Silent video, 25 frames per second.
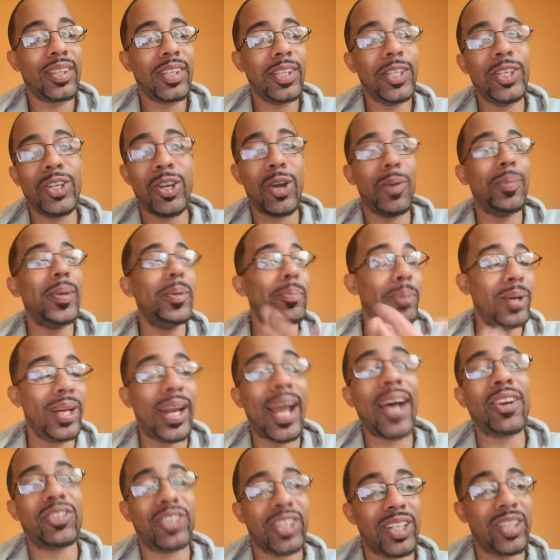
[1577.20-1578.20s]
You're gonna be
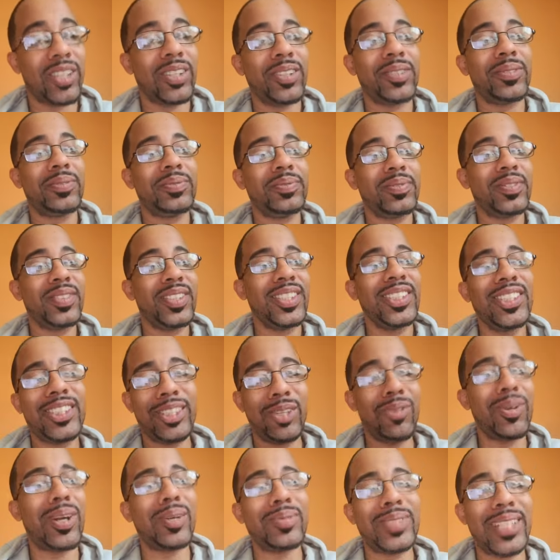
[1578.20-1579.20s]
put out there.
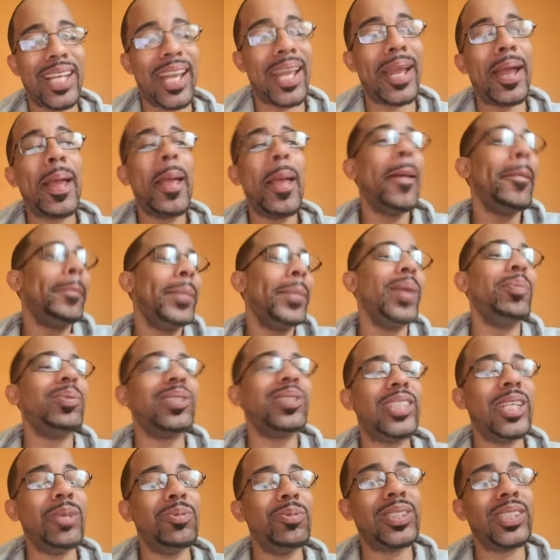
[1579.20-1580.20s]
See what I'm saying?
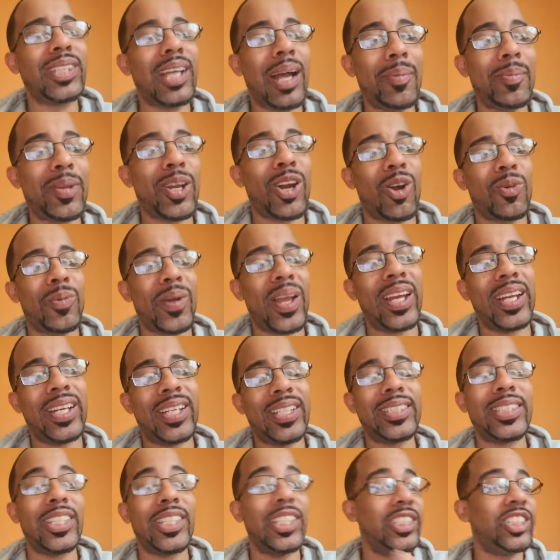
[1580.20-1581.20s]
People see what's coming already.
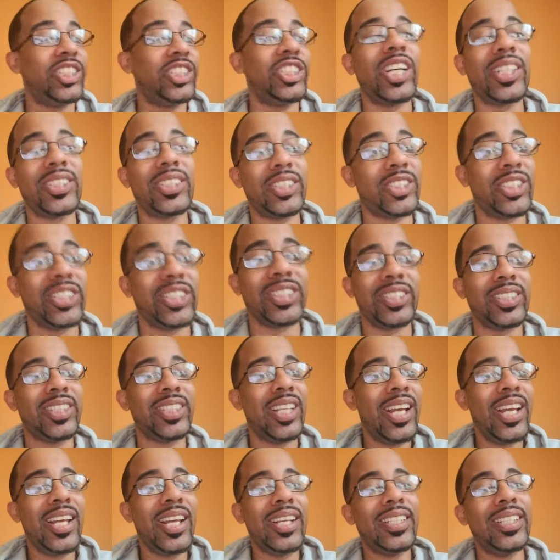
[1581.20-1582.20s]
These little
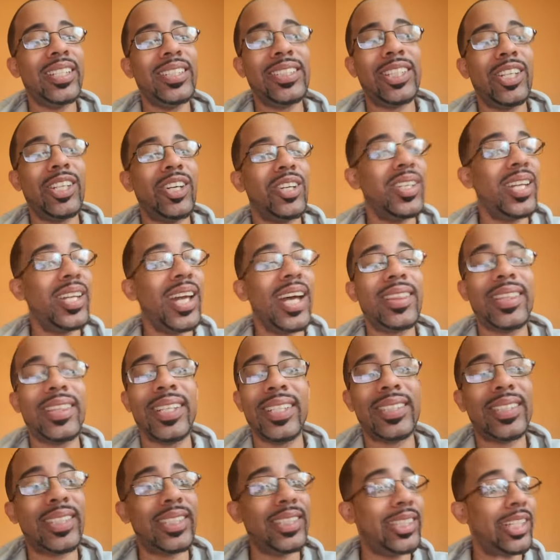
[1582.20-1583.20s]
shucksters, these little
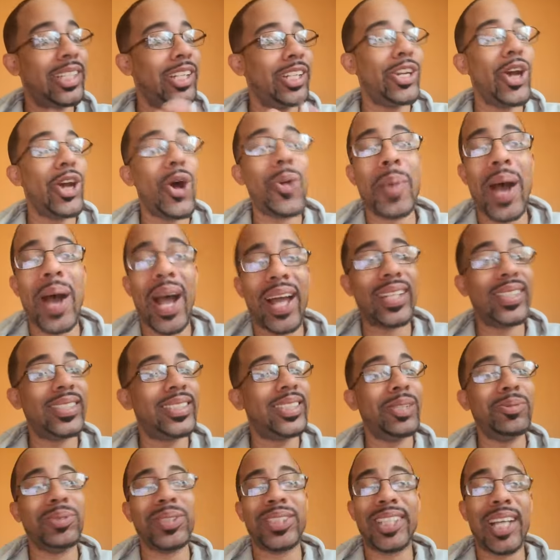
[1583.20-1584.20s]
nothings, these little
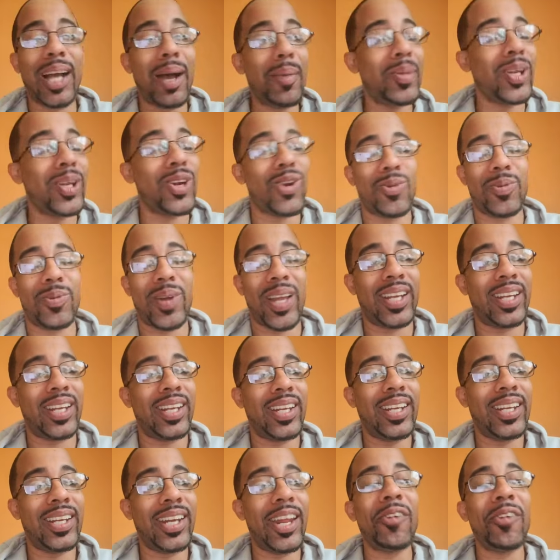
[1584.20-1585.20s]
nobodies see what's coming
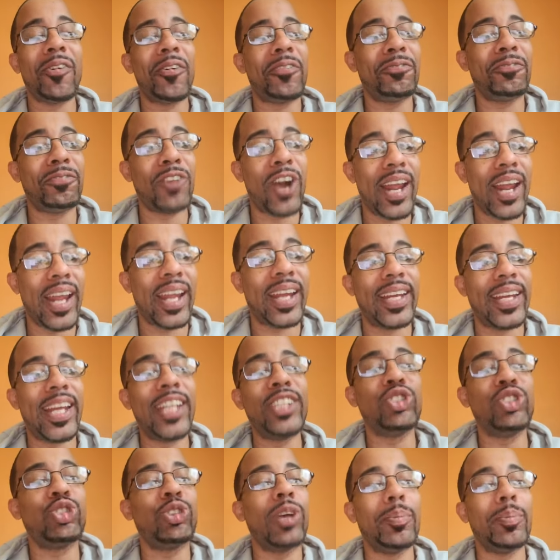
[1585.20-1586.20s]
already. They're afraid.
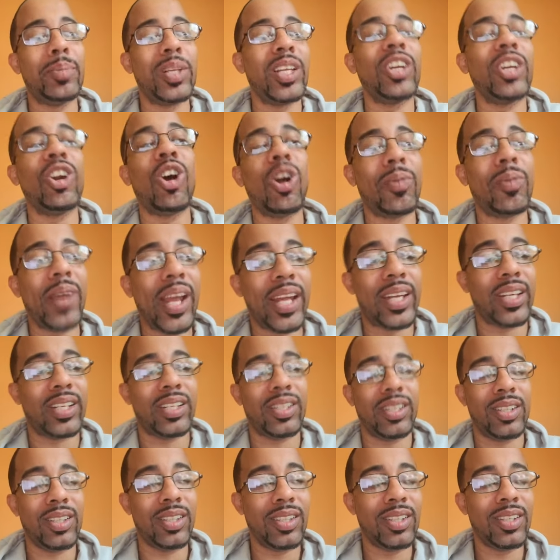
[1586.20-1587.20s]
They trembling
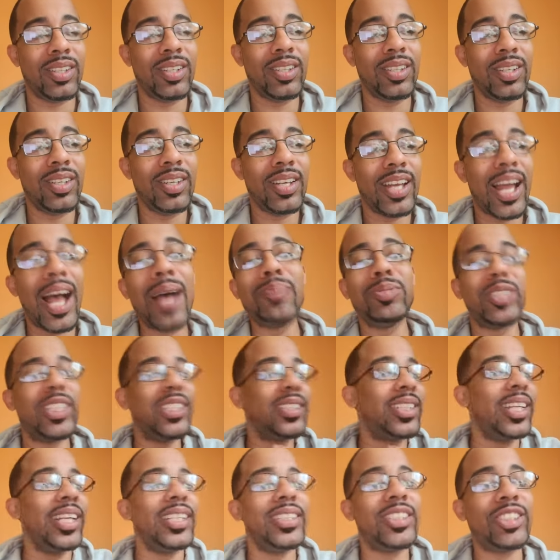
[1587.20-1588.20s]
already. I'm
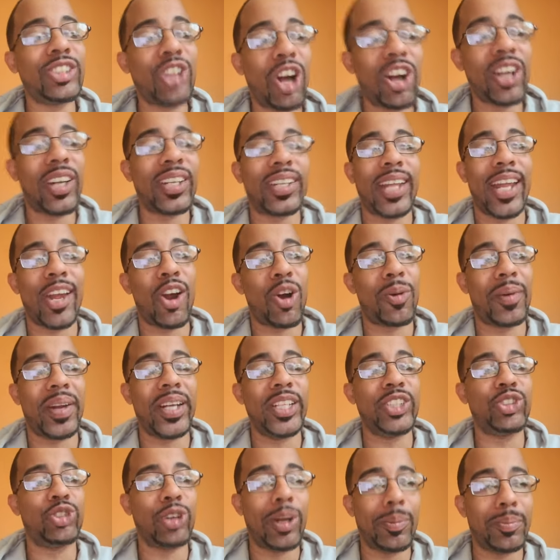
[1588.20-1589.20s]
just getting started. They
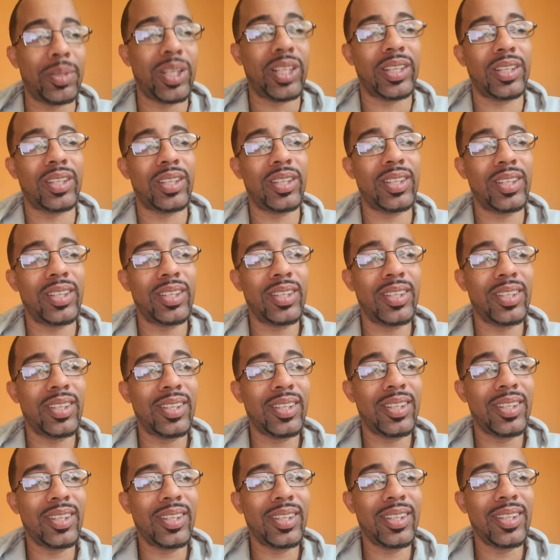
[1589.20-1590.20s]
already trembling.
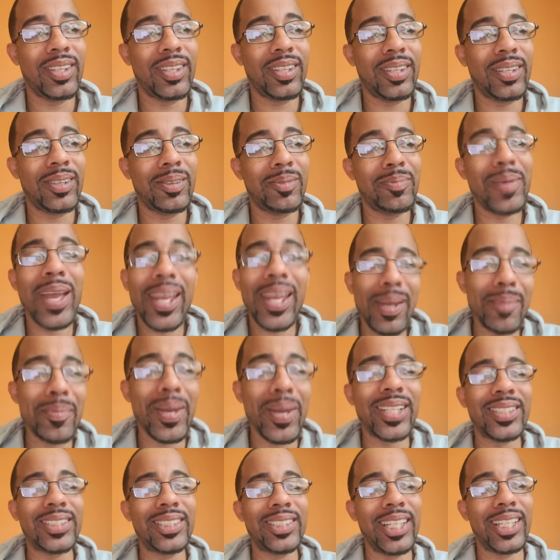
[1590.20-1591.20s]
Make it
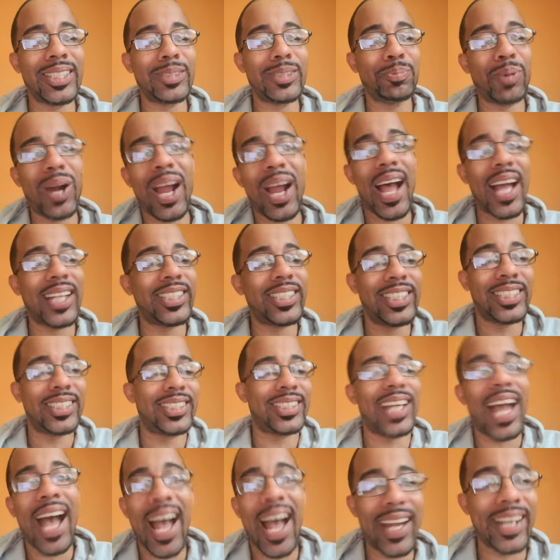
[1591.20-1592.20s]
make sense, bro. I
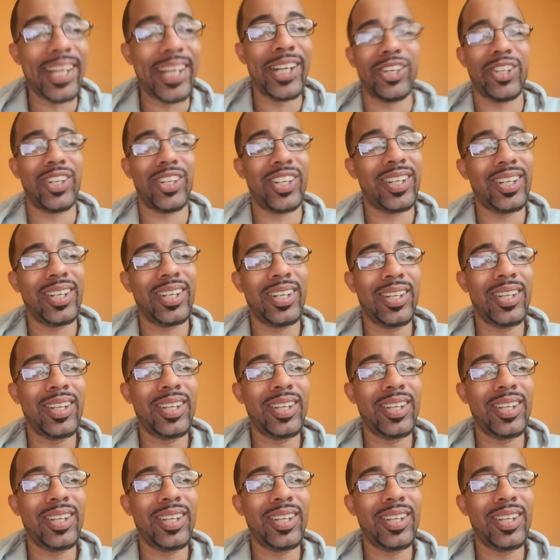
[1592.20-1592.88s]
just got here.